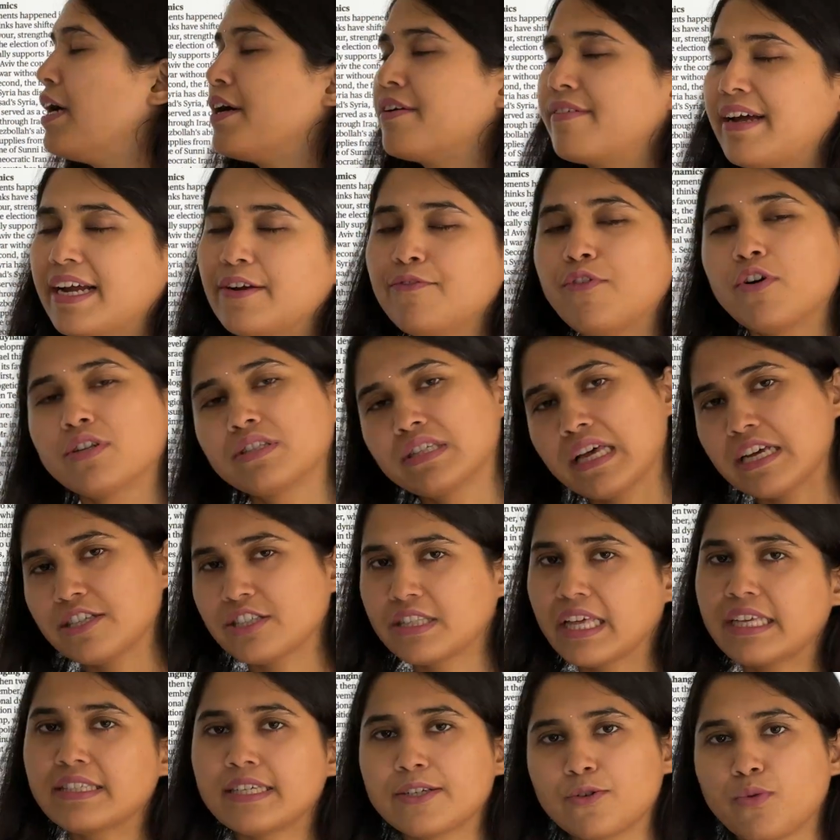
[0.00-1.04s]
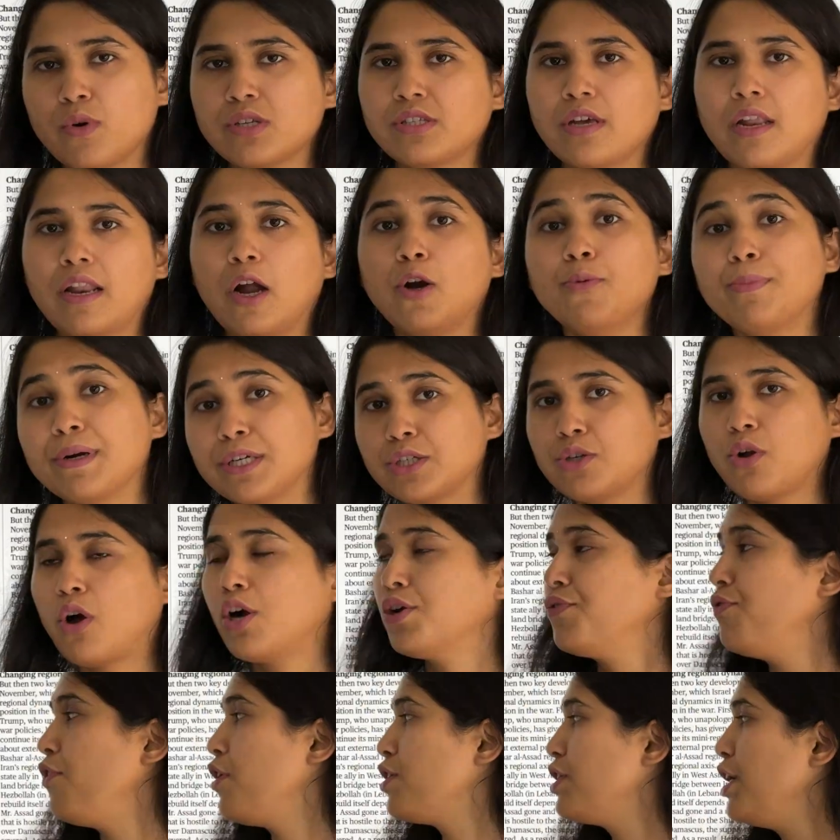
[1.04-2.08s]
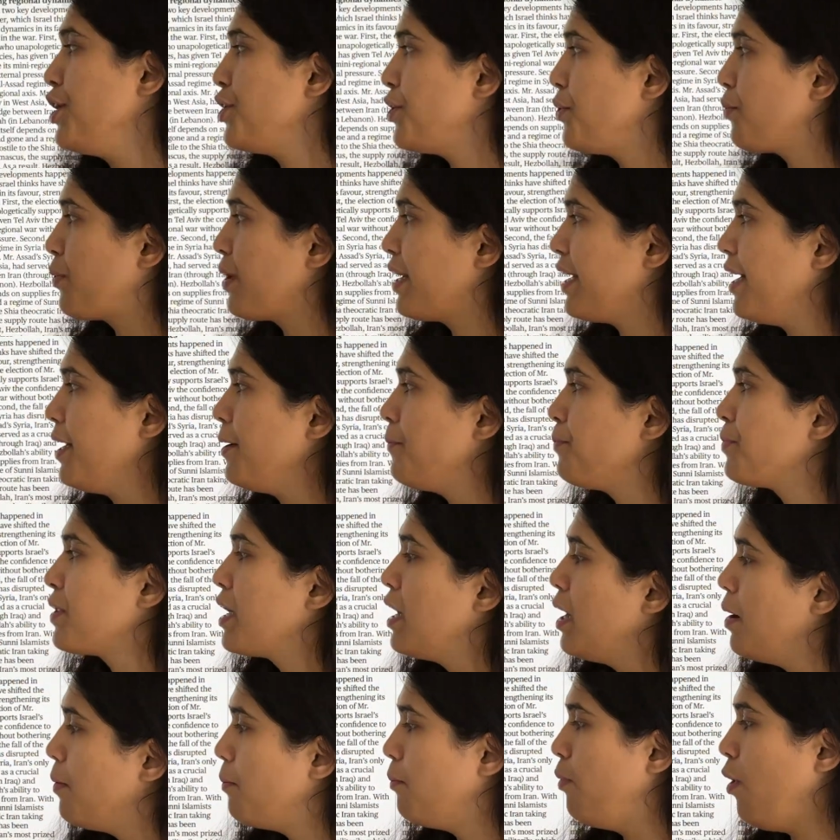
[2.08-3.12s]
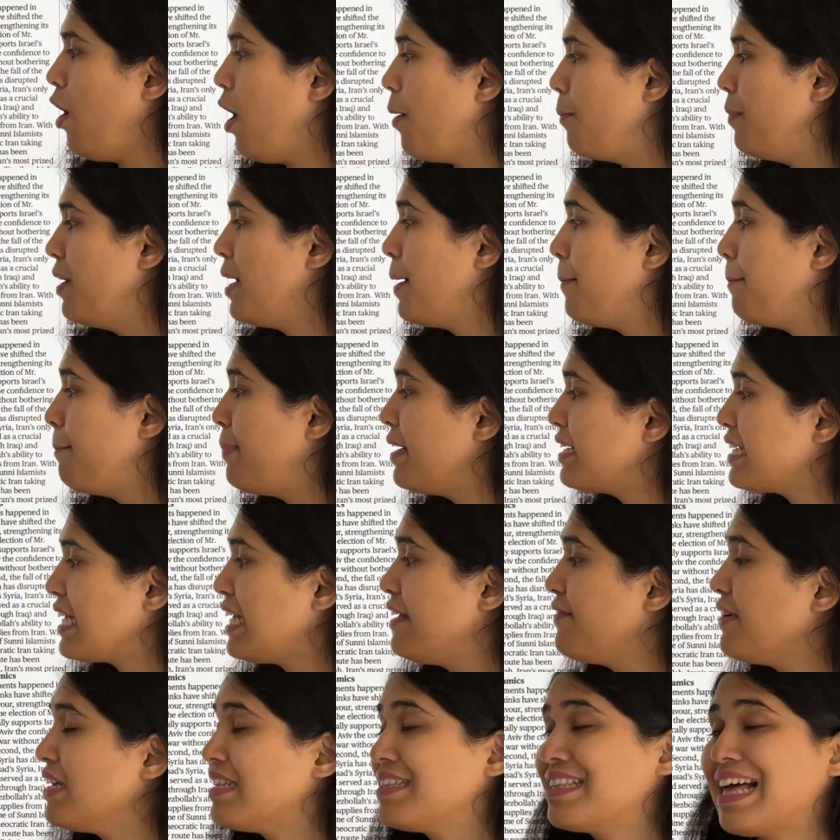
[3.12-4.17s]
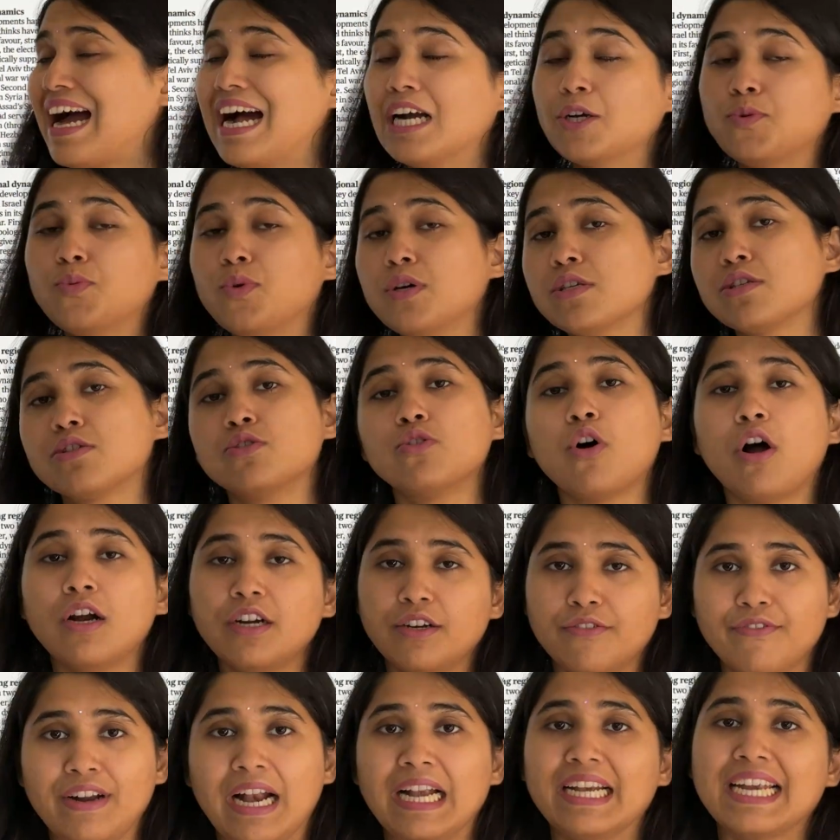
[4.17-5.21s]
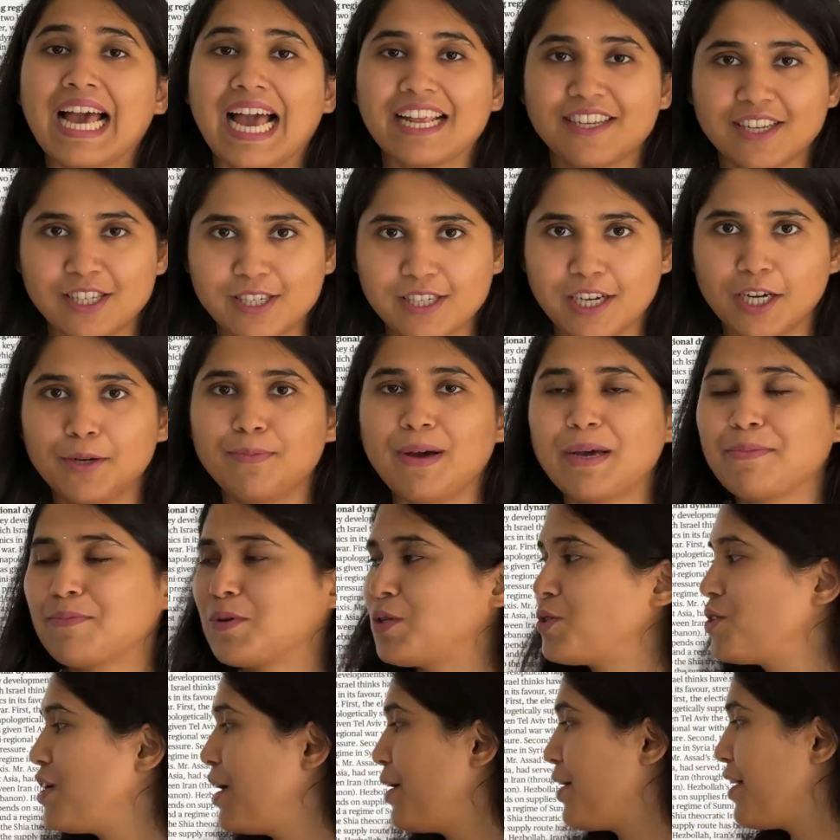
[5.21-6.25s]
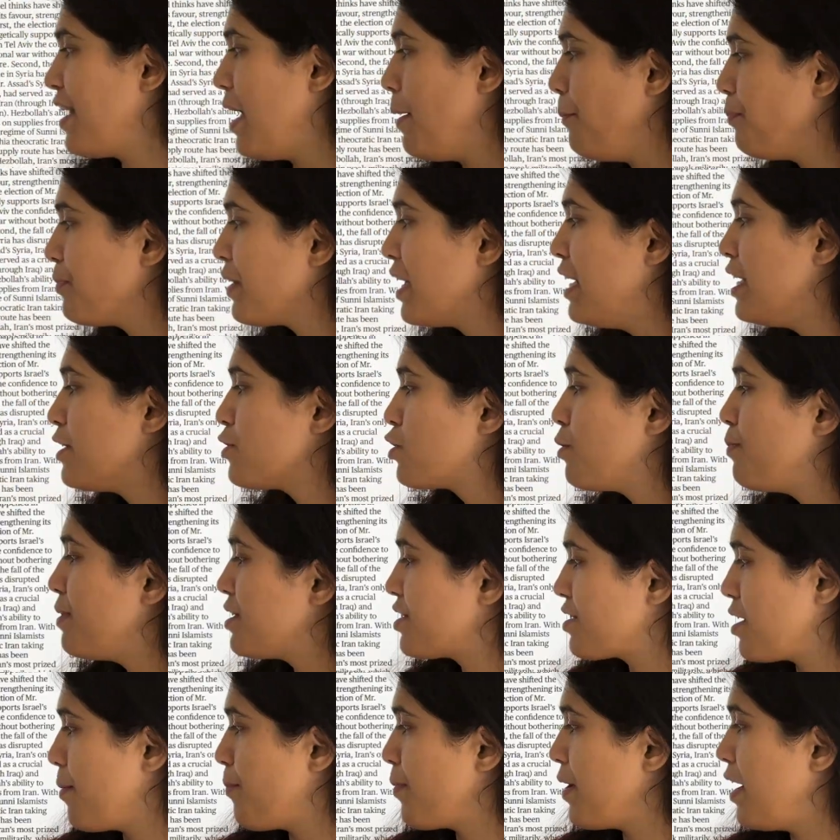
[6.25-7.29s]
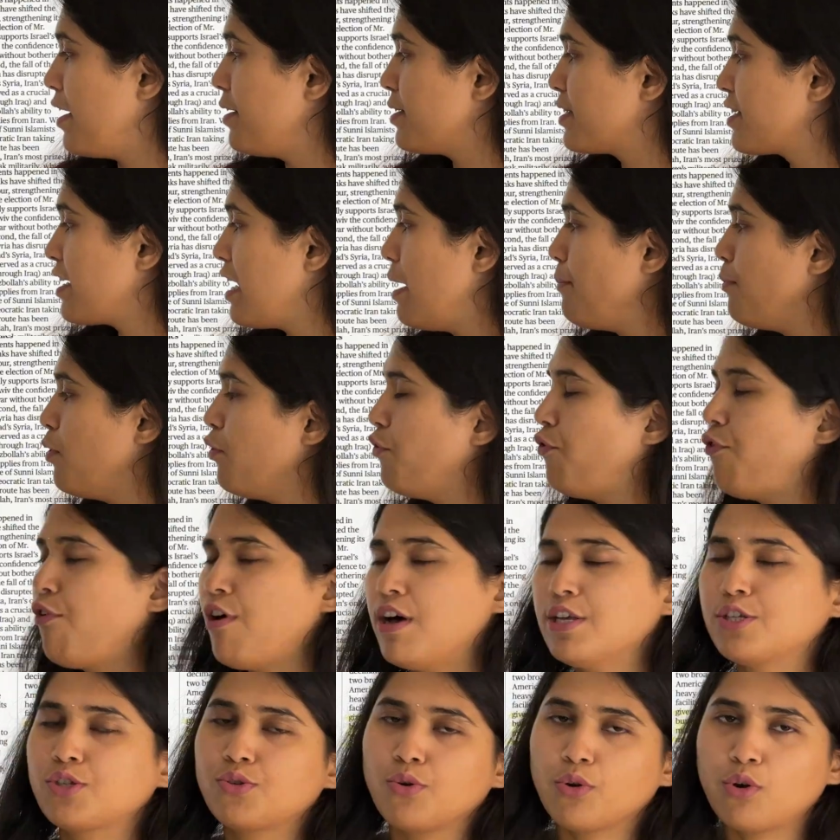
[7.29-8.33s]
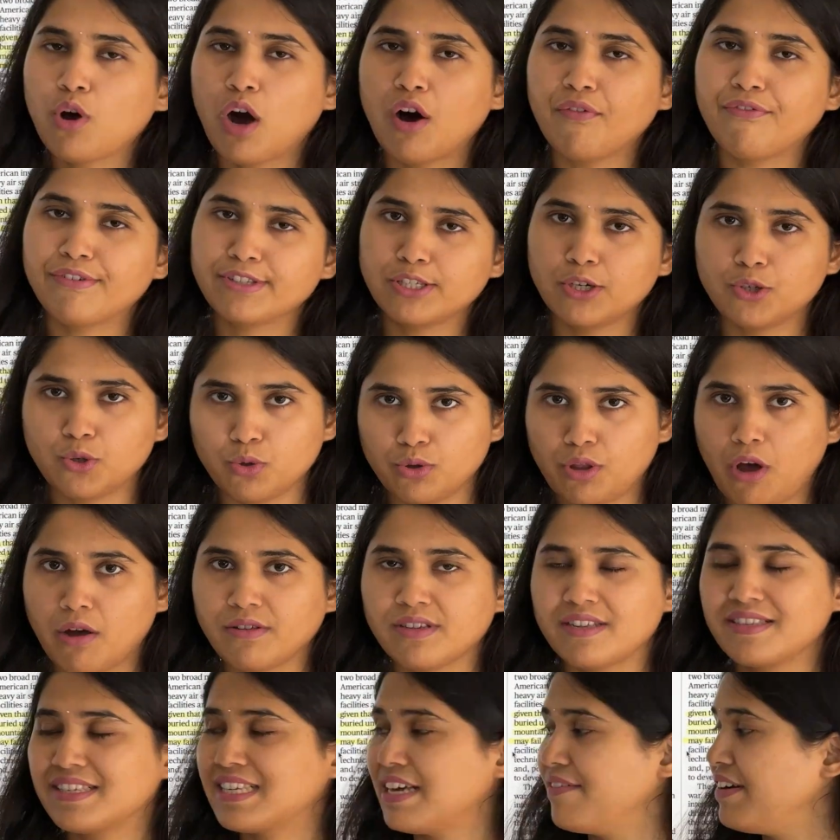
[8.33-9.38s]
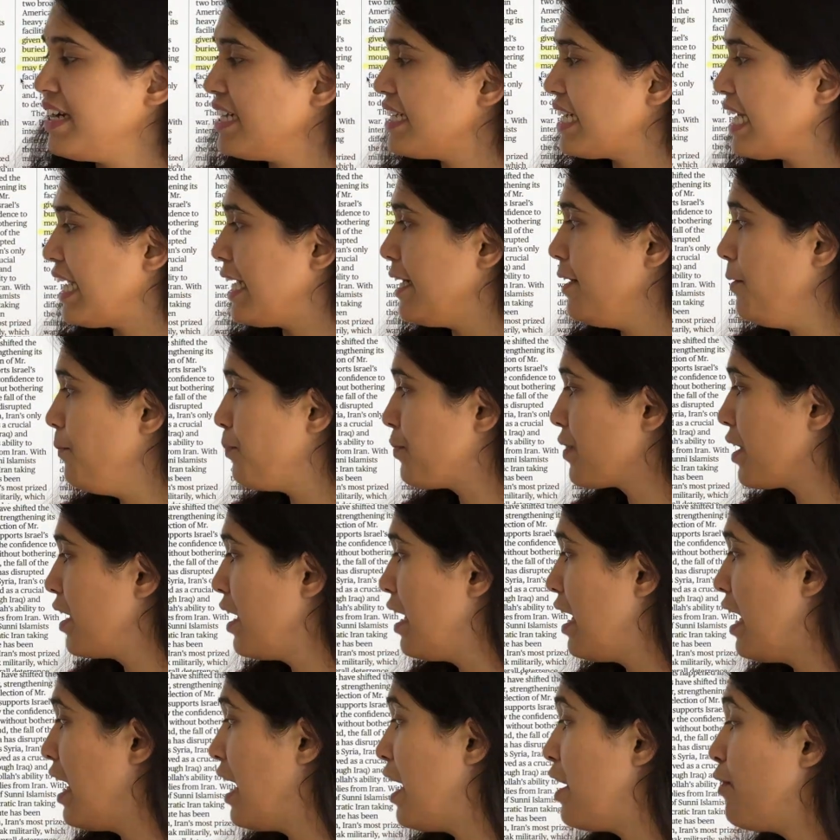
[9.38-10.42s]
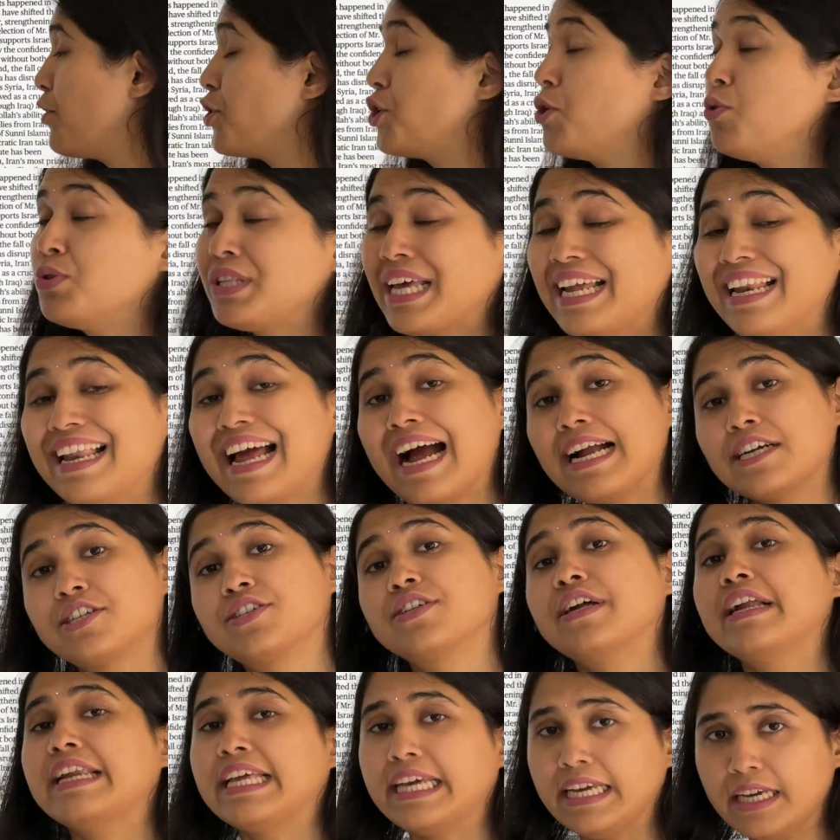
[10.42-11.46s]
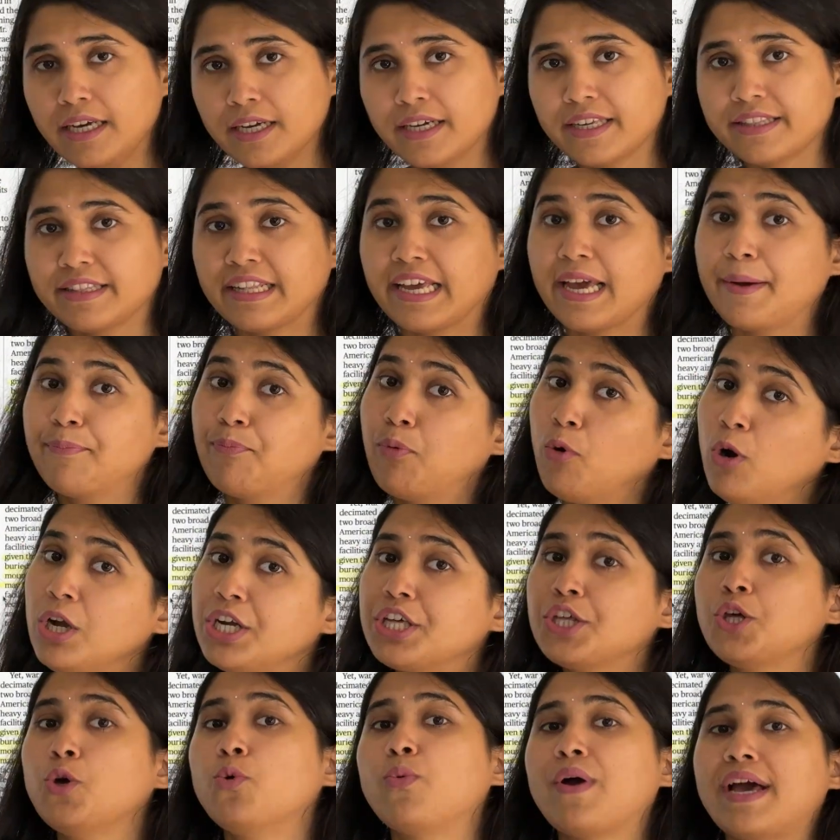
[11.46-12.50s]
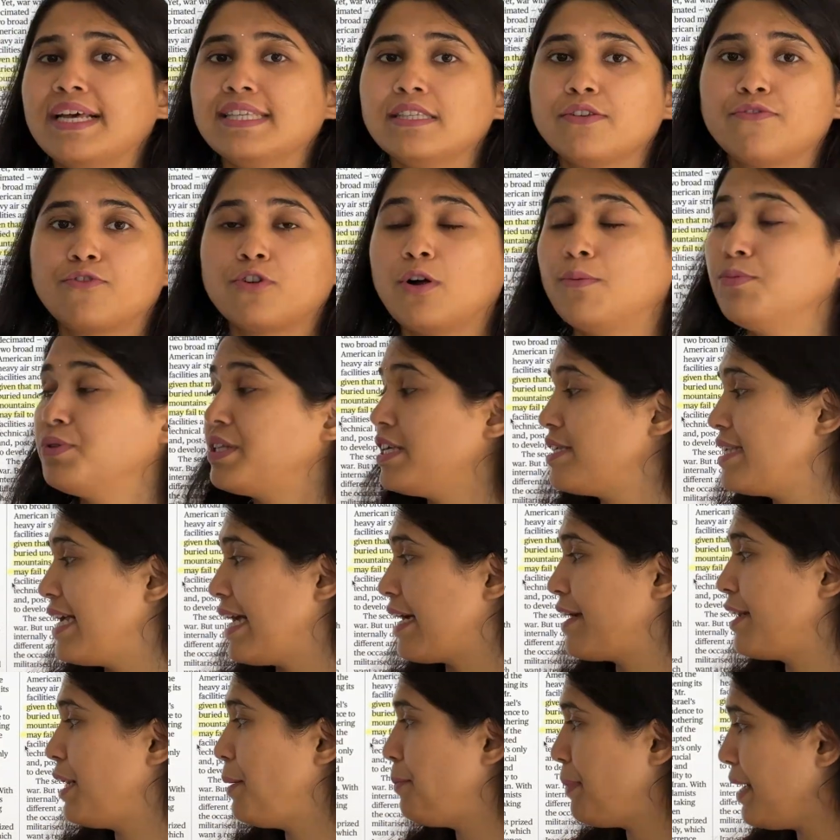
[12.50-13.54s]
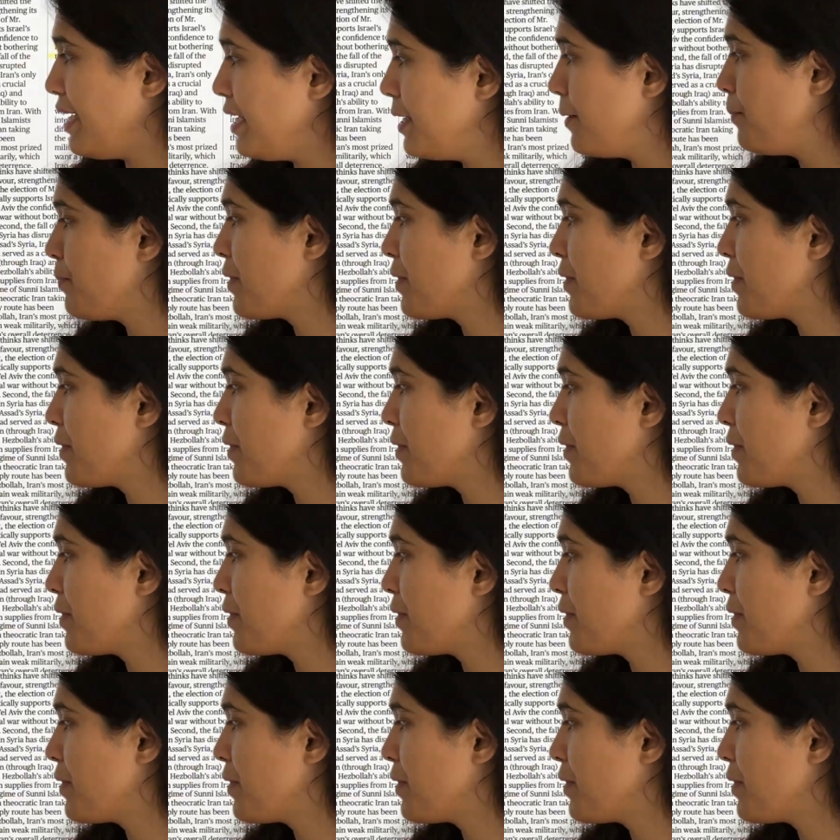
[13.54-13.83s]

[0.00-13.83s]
right? For such things it was allowed, but not for the nuclear bomb. But even that was not well digested by Mr. Trump. So Mr. Trump, who first took office in 2017, unilaterally they pulled US from this agreement,